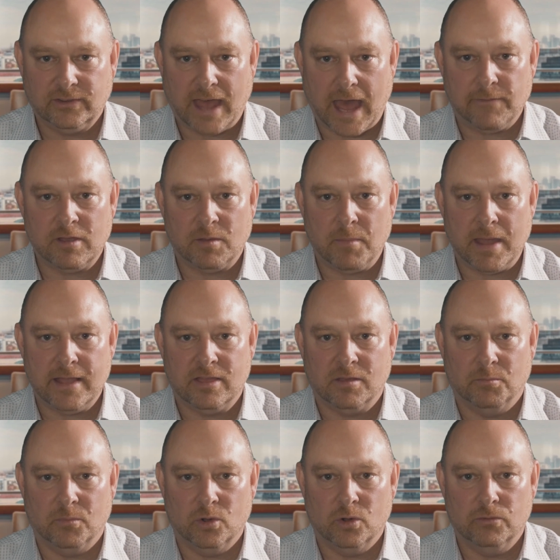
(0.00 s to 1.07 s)
having made the
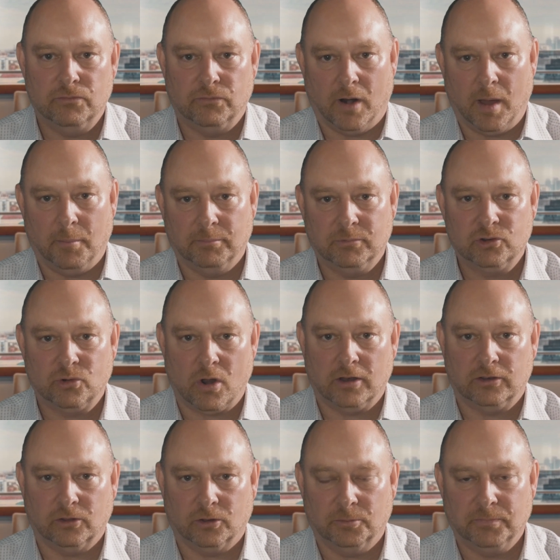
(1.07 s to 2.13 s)
move from
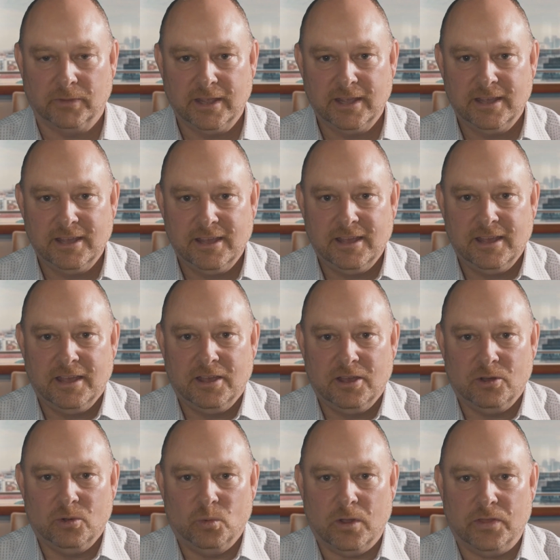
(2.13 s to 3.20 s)
Toronto.
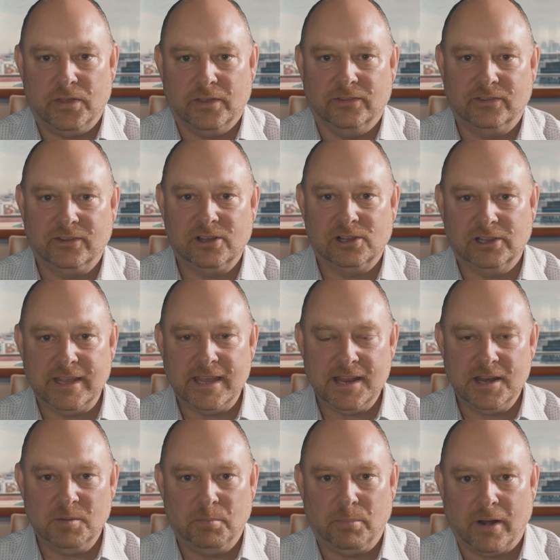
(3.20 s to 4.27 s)
With his
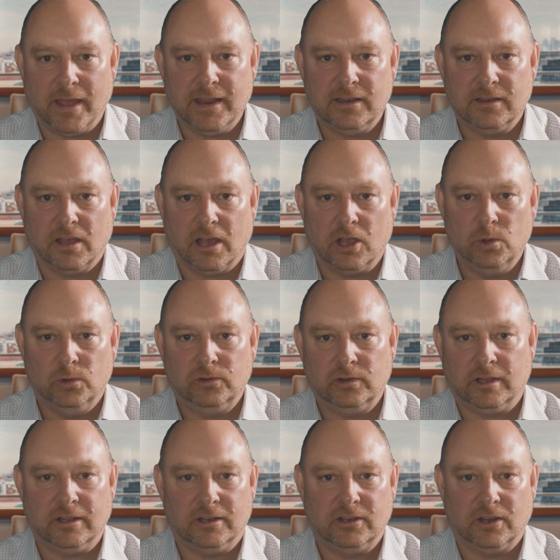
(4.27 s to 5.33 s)
clean, bright
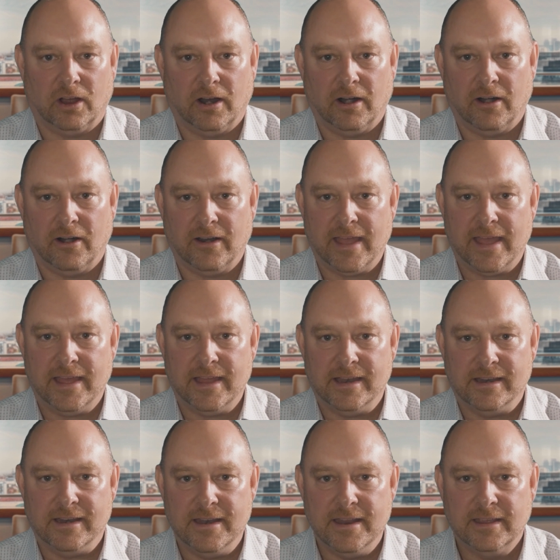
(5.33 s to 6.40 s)
acoustic guitar
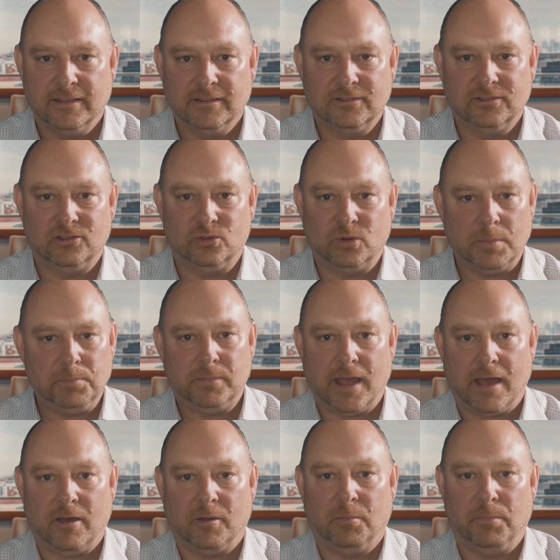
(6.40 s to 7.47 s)
and
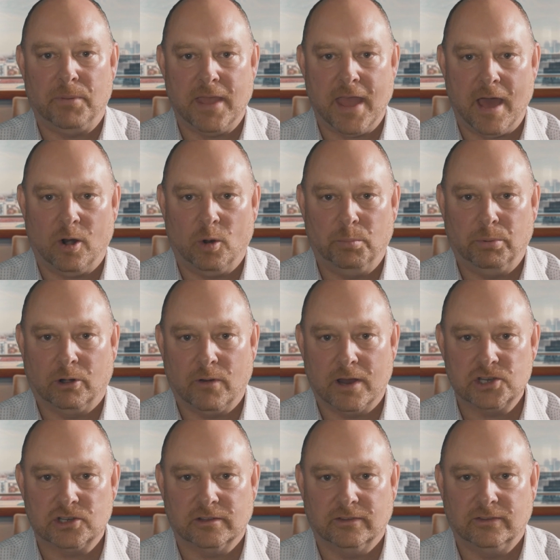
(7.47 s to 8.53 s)
stripped-down piano
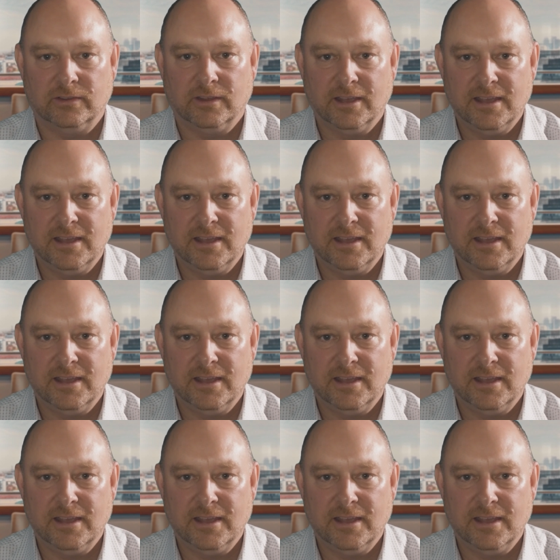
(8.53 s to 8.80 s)
progressions,